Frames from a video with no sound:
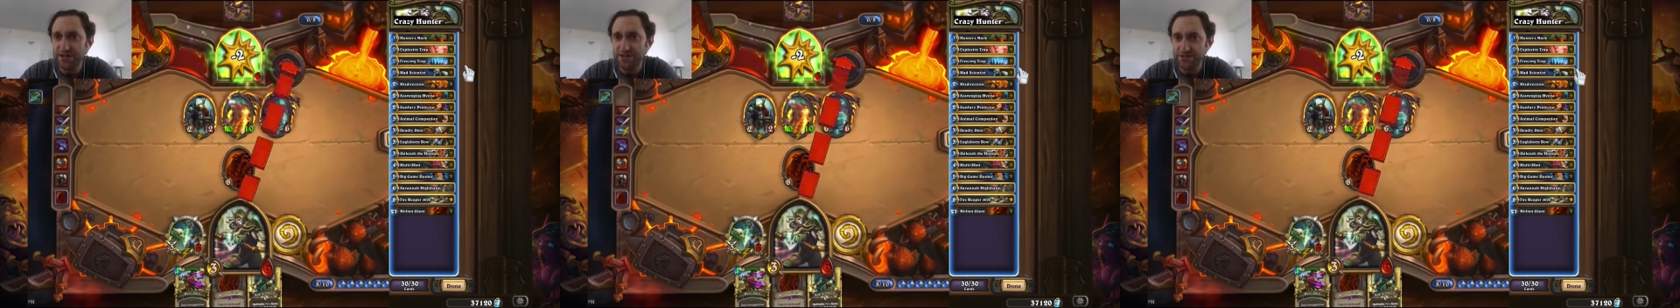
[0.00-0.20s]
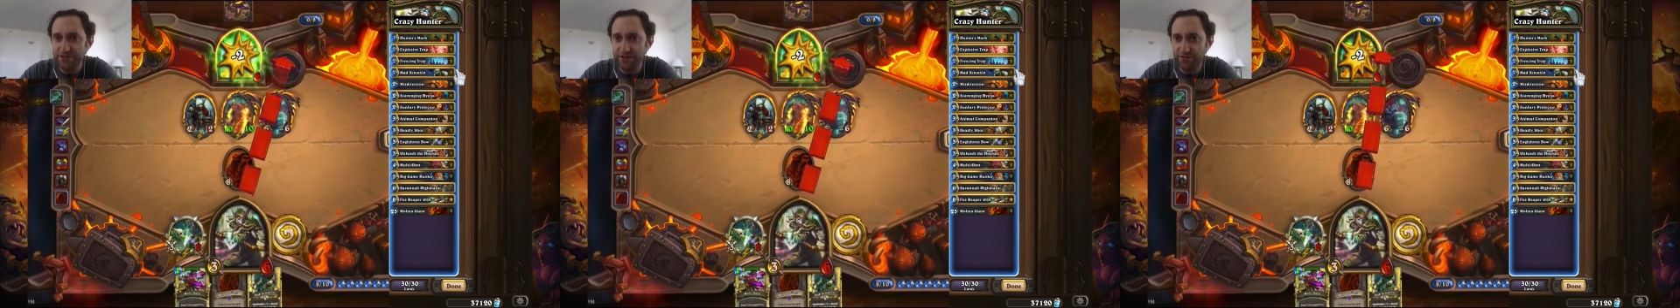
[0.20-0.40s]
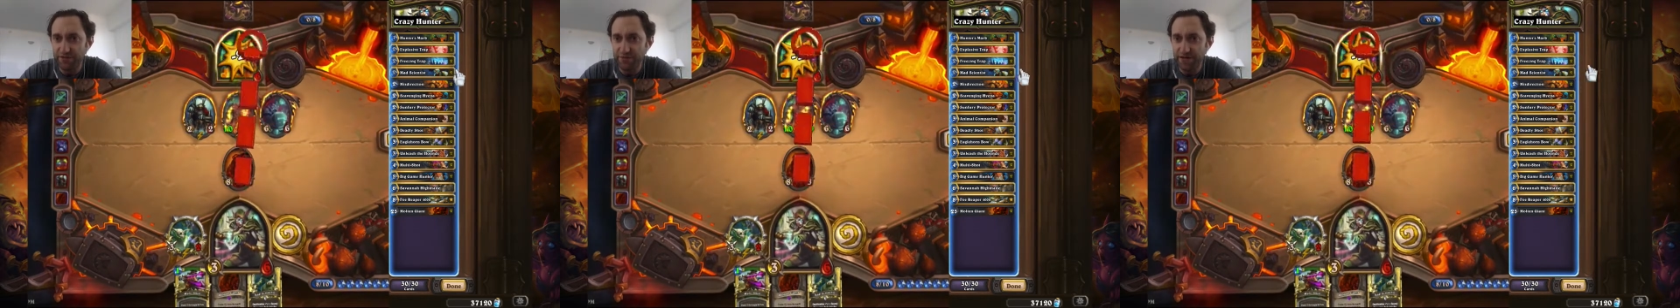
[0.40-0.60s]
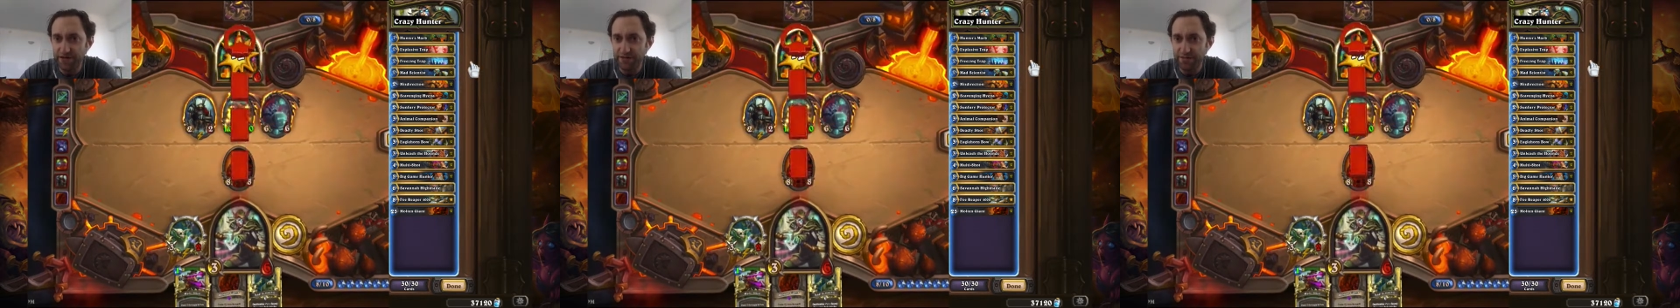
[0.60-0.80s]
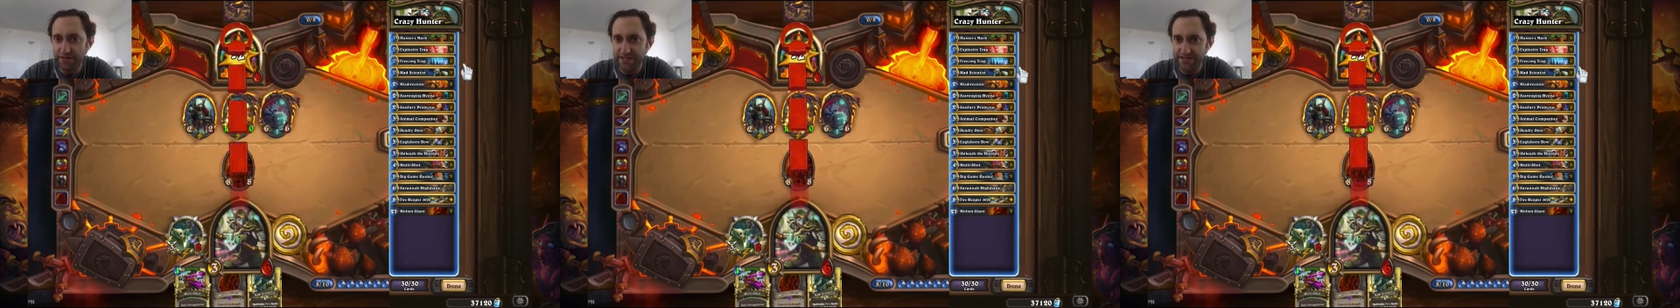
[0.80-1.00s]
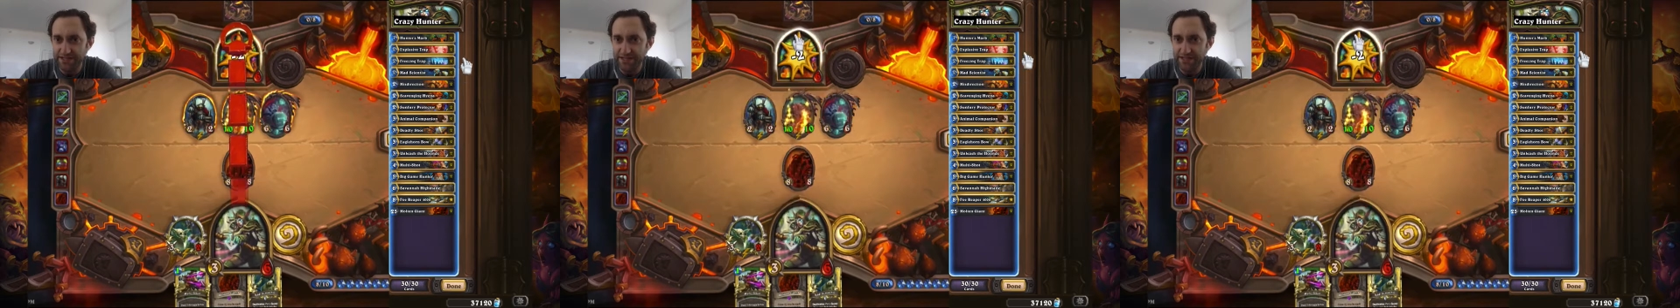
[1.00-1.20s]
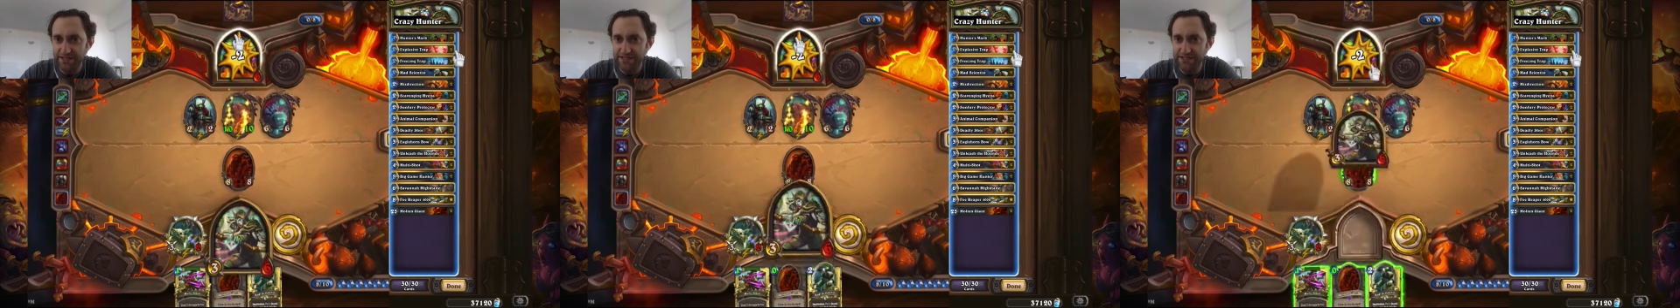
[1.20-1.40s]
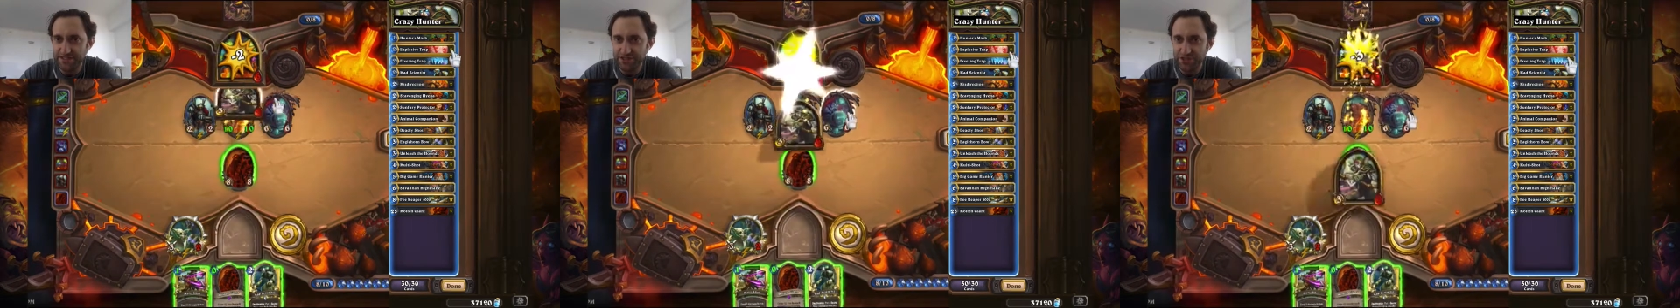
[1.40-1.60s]
so we have Mad
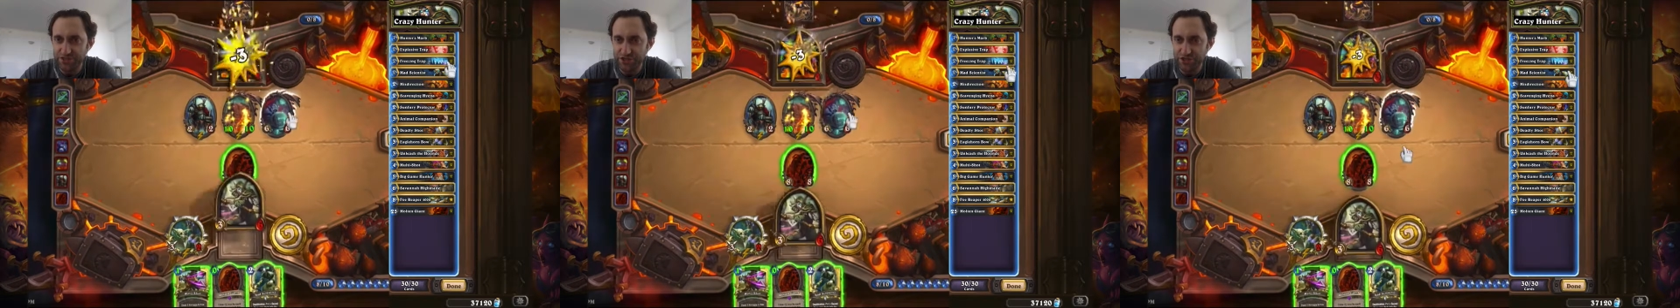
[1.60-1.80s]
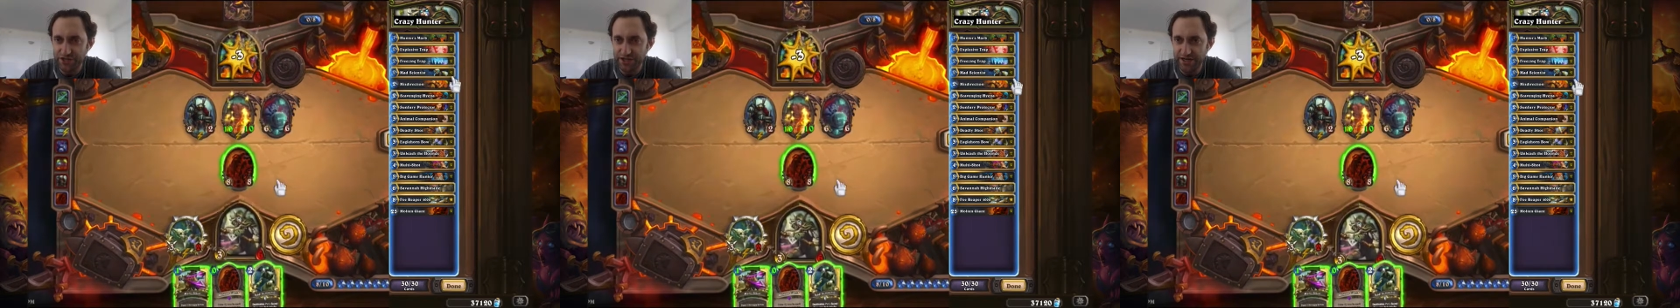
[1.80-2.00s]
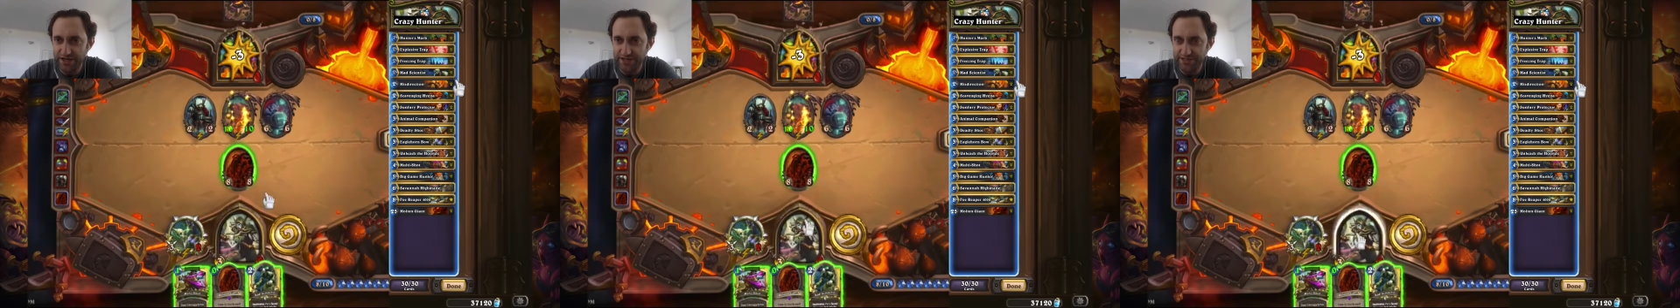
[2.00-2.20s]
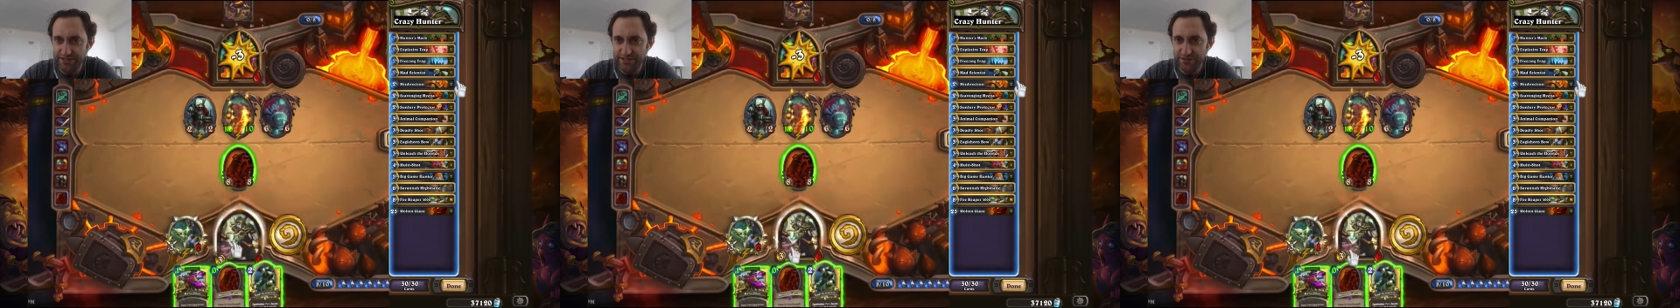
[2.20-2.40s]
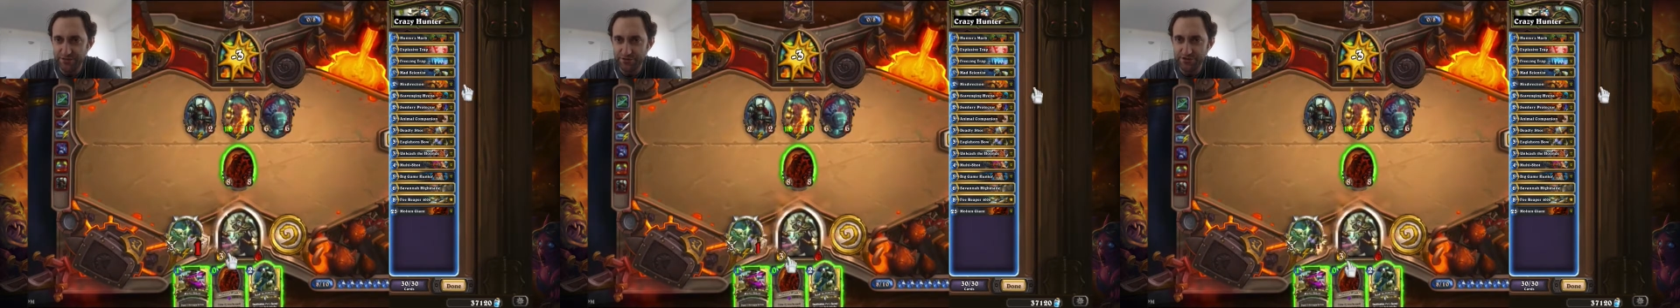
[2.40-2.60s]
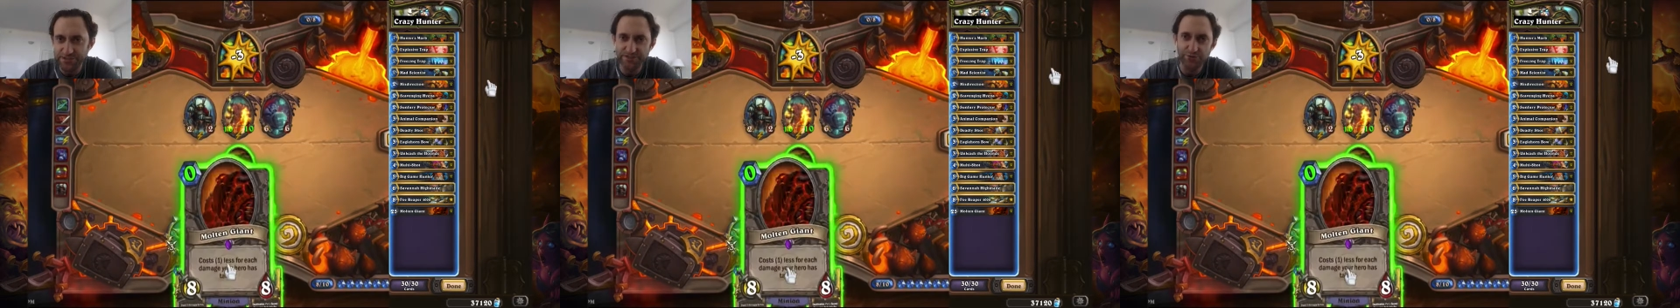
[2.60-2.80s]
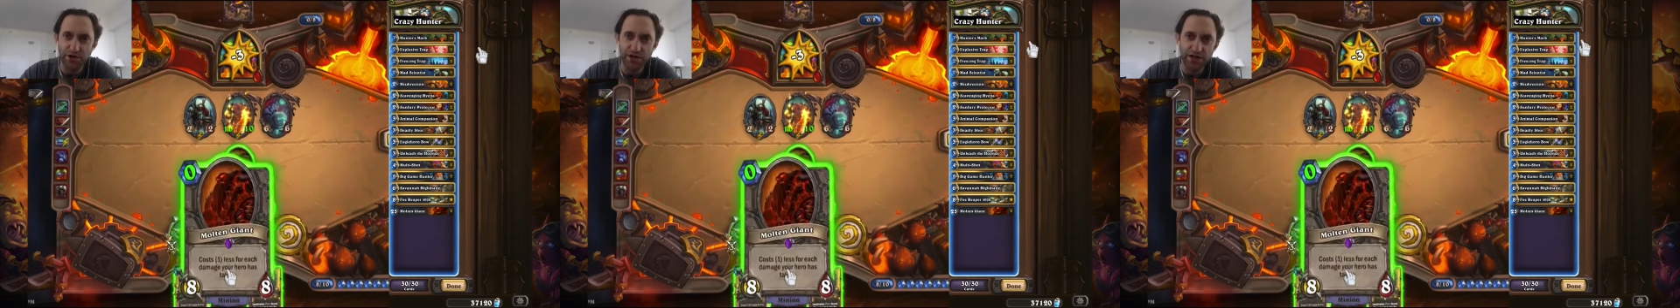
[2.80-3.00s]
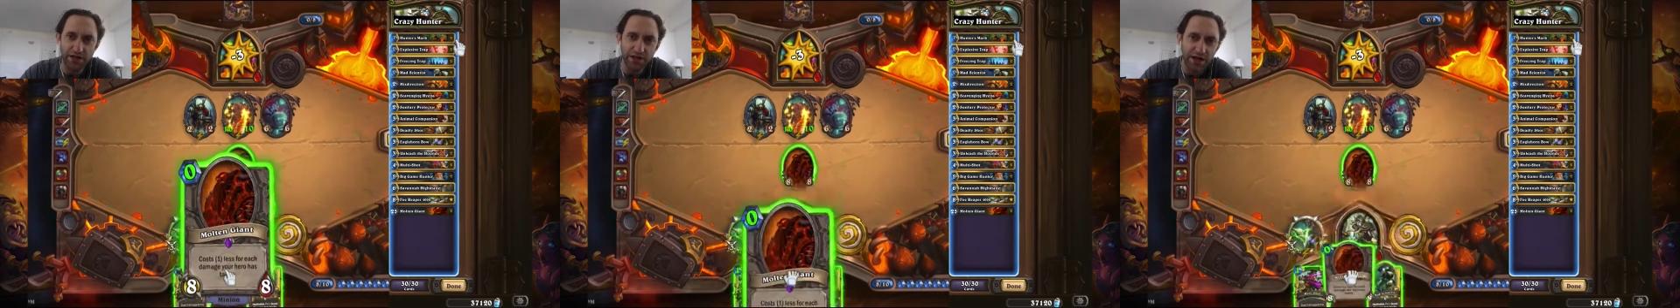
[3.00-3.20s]
Scientist to cheat out our secrets as
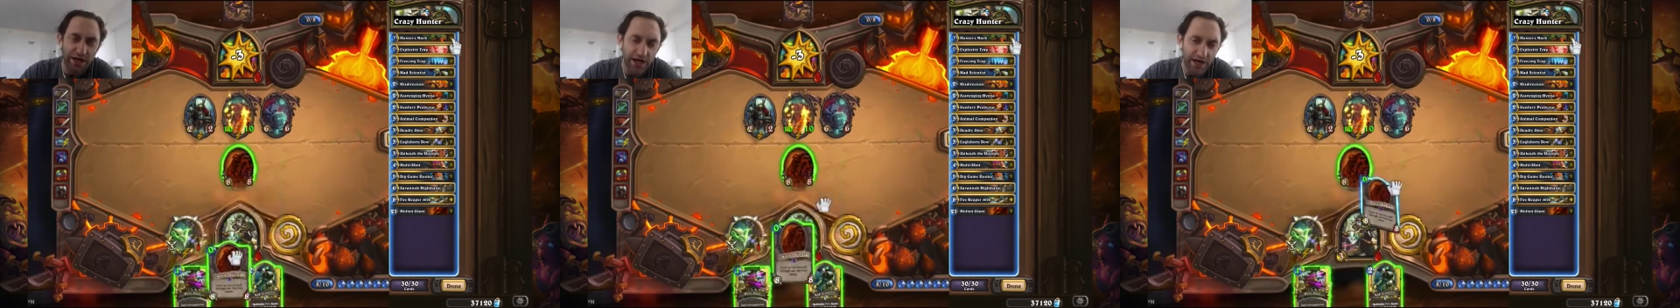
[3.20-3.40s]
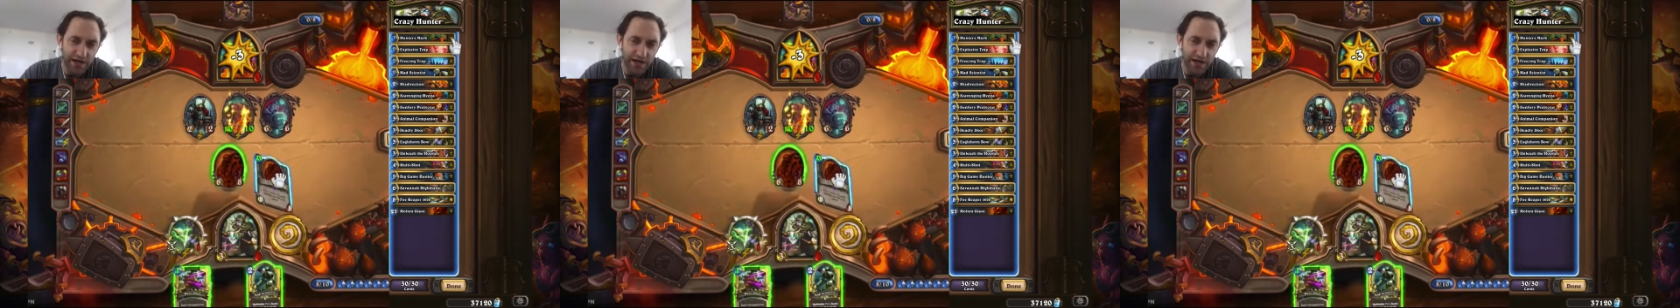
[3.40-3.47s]
well.